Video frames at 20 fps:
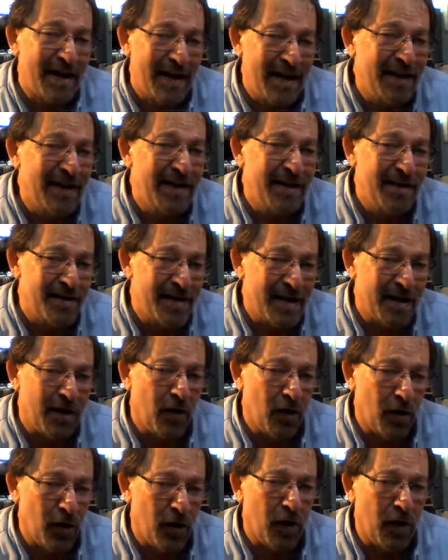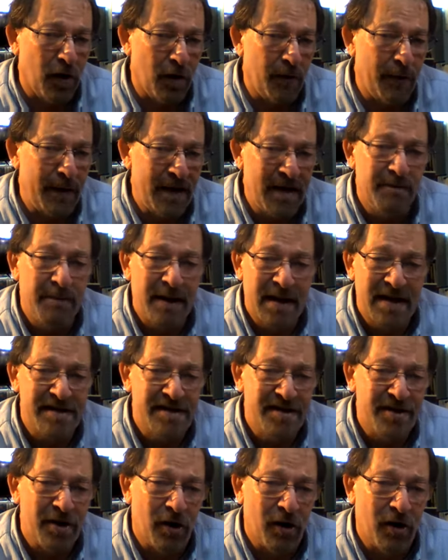into the hall,
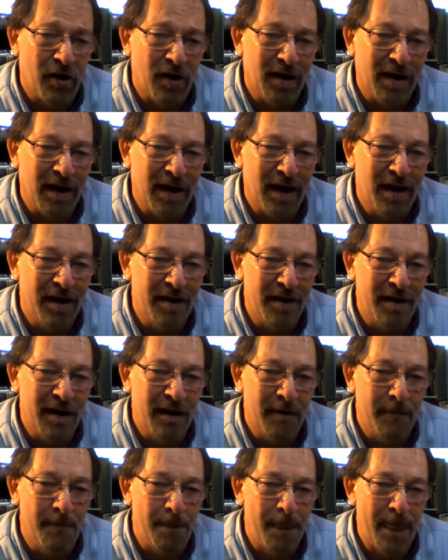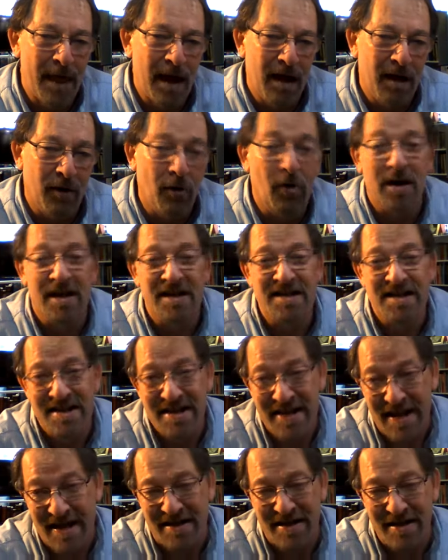Independence Hall, on August
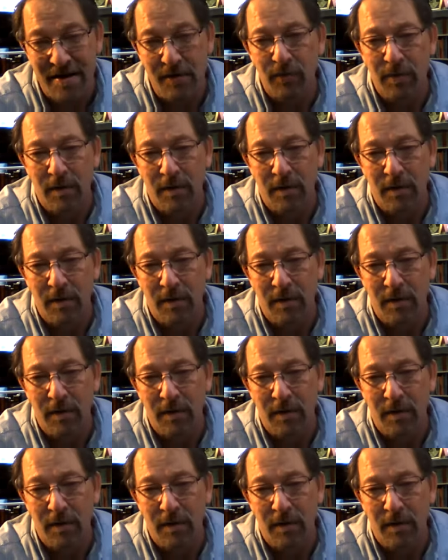6th,